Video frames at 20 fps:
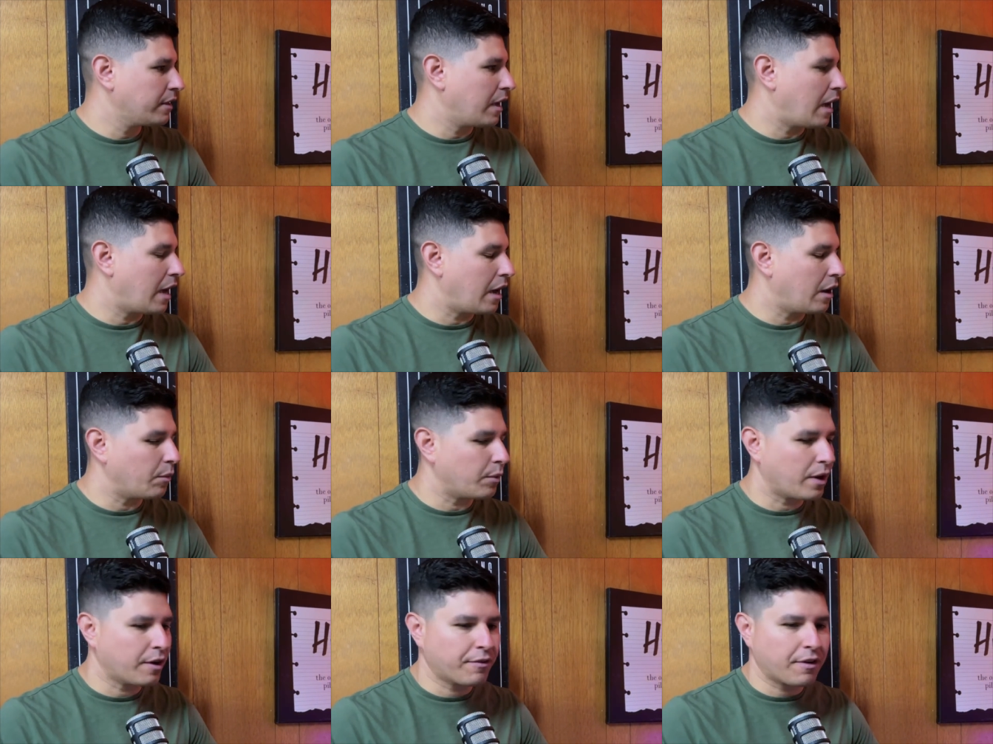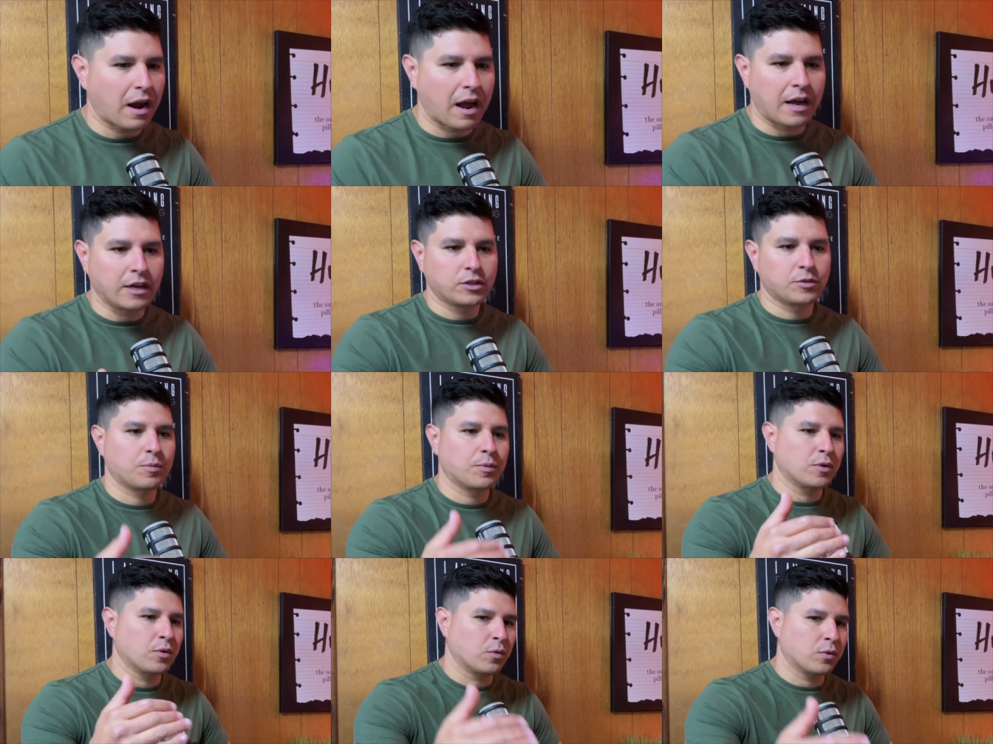uh, whatever
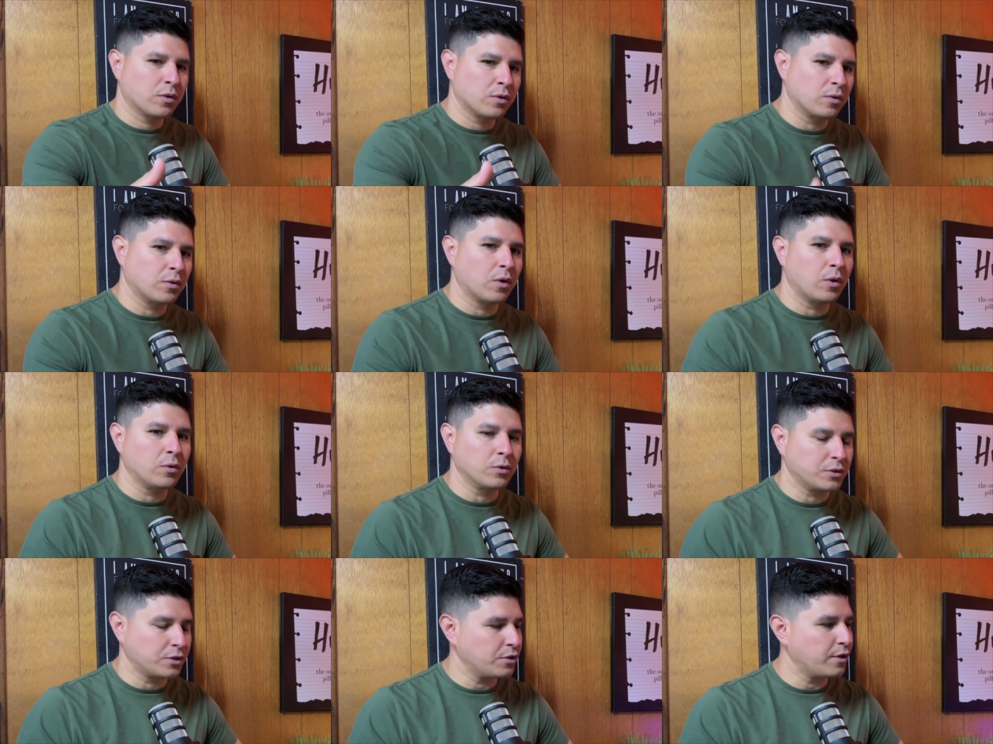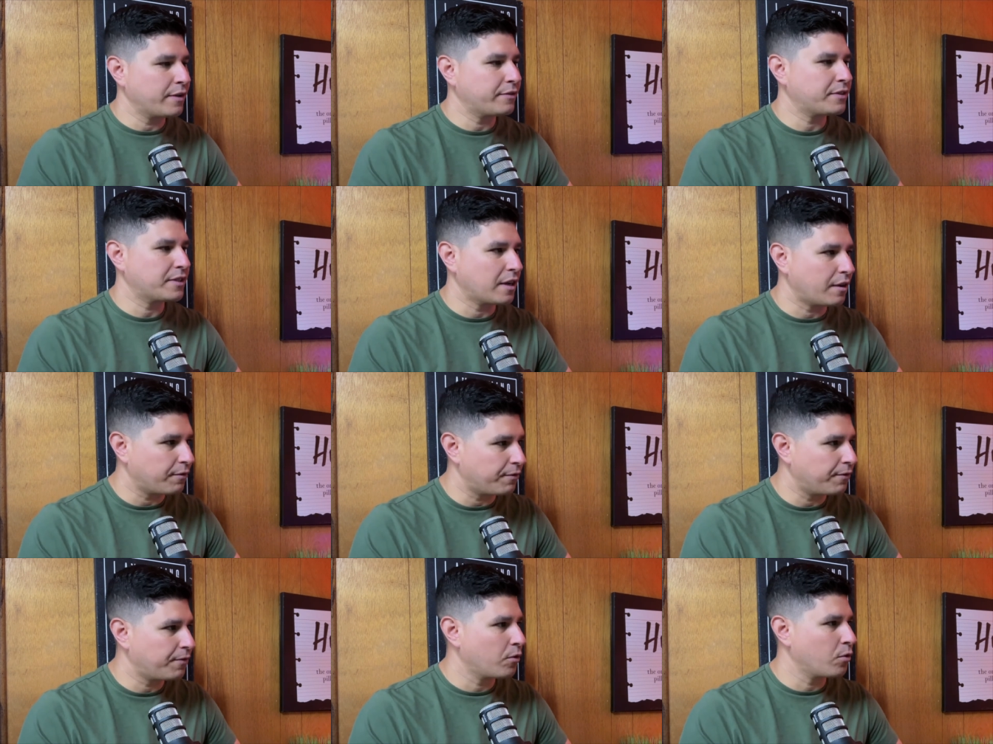entrepreneurial goals you set
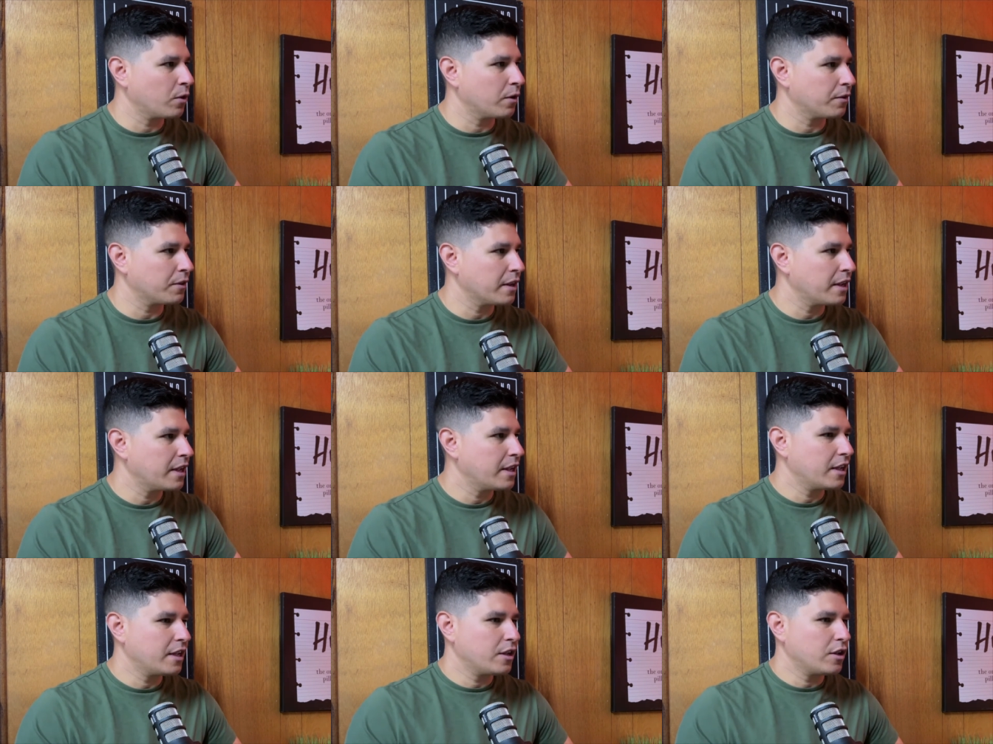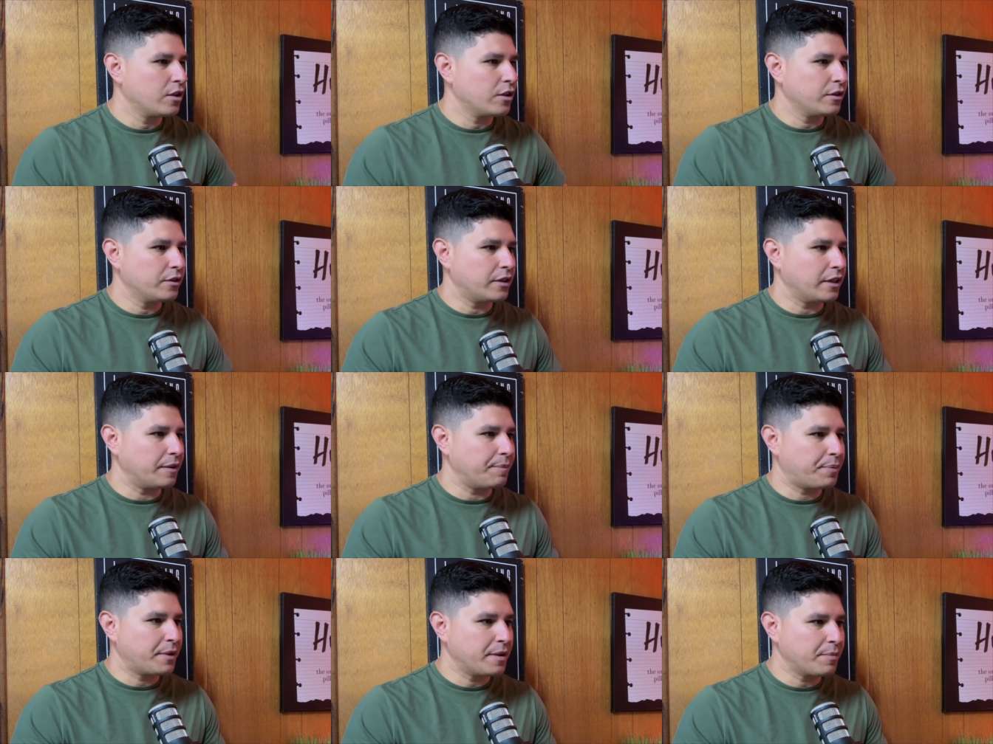forth, the
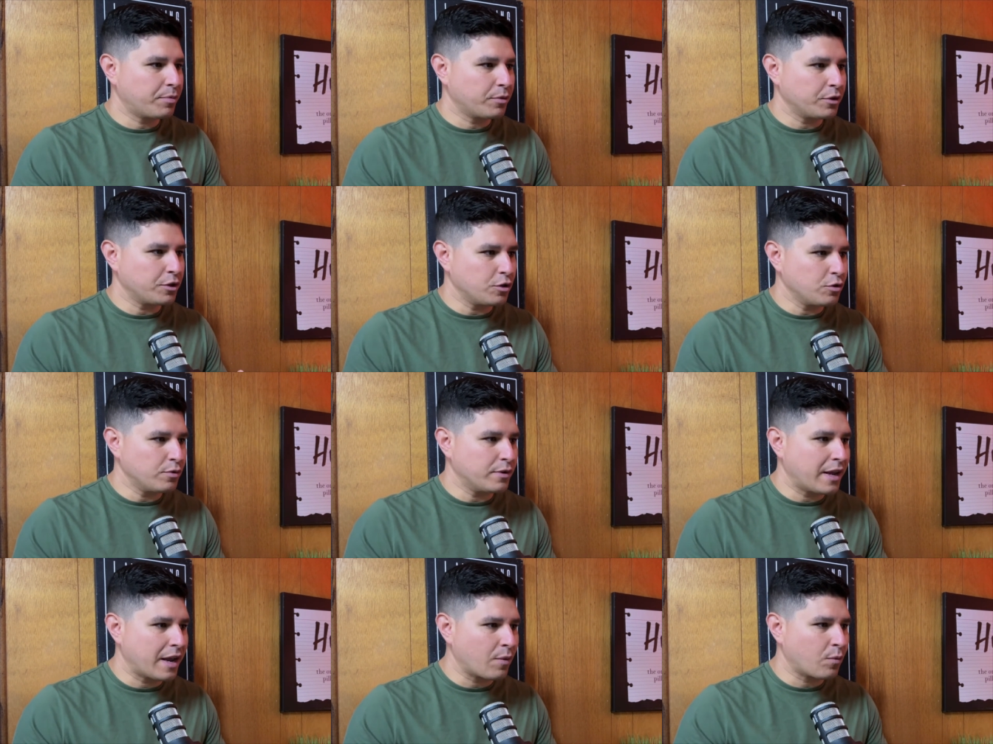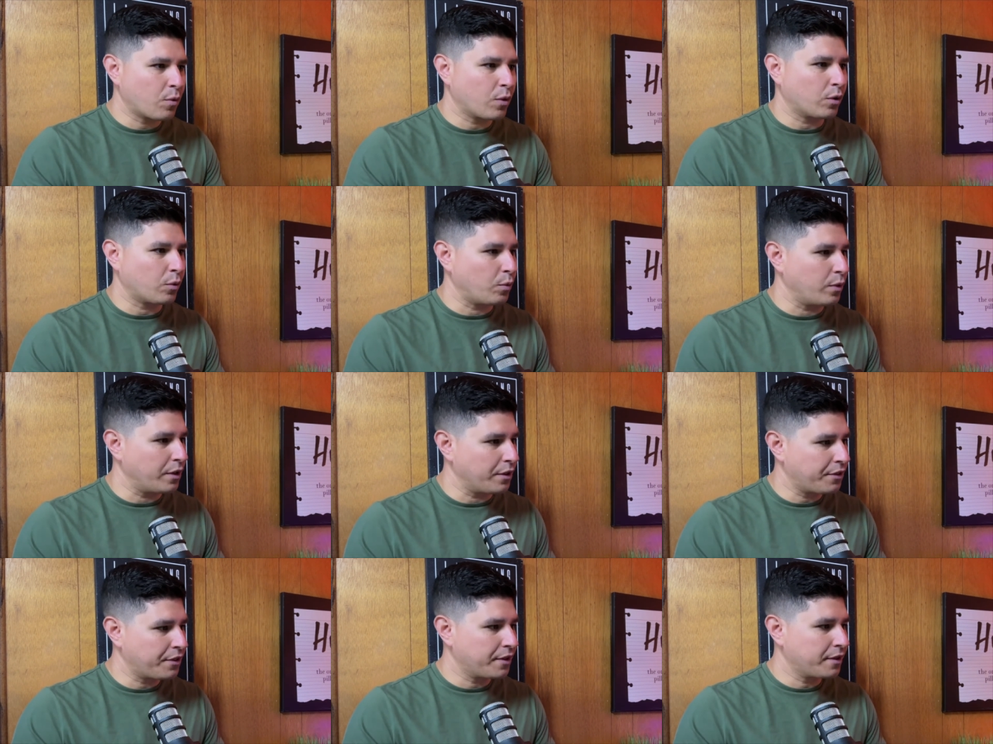people you network with,